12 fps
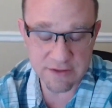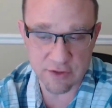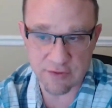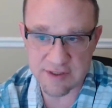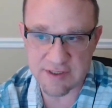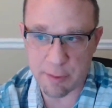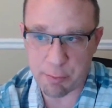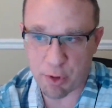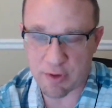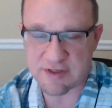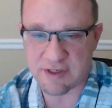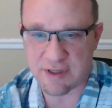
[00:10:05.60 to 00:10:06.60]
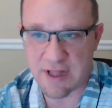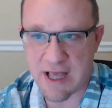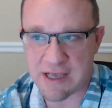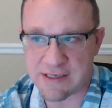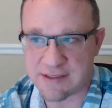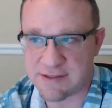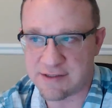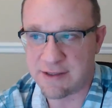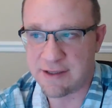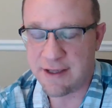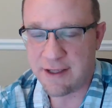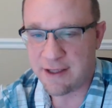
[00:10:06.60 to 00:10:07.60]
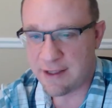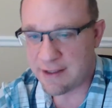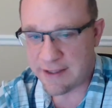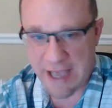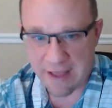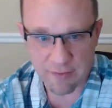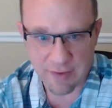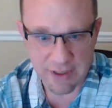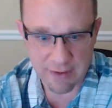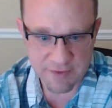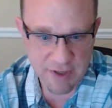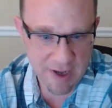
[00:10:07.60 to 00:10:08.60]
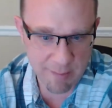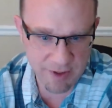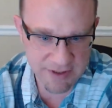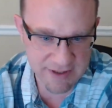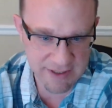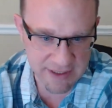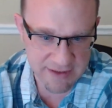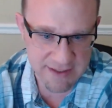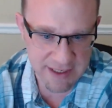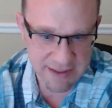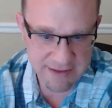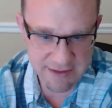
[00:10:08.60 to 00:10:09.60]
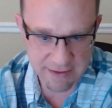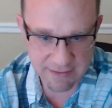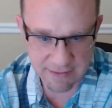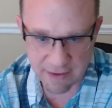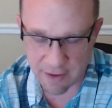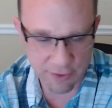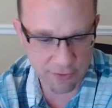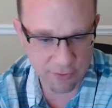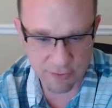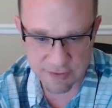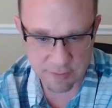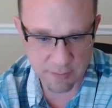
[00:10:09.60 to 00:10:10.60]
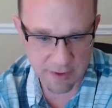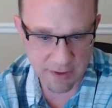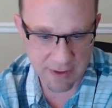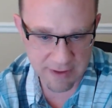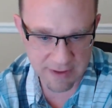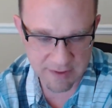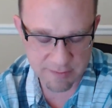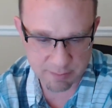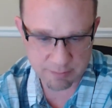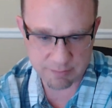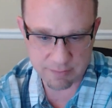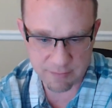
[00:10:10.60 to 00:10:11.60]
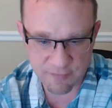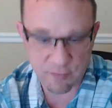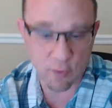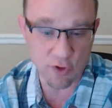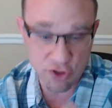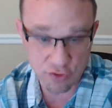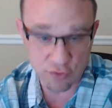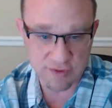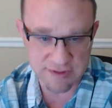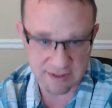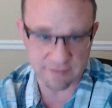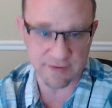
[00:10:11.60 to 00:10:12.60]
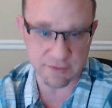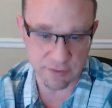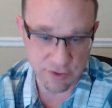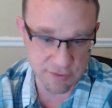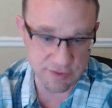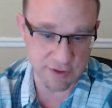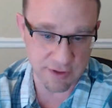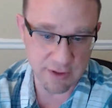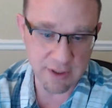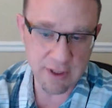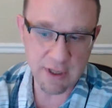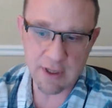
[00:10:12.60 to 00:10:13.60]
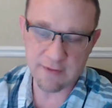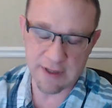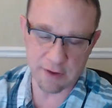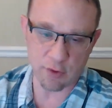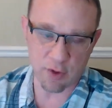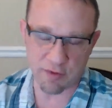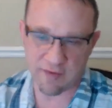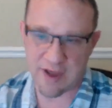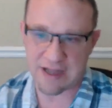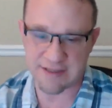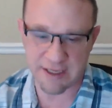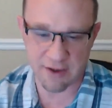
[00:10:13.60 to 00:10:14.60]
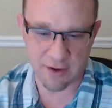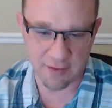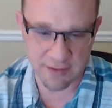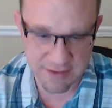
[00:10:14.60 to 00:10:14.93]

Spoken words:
this is a personalized gathering of topics and insights and articles and whatnot that is for you as an individual user that Google provides. They call it the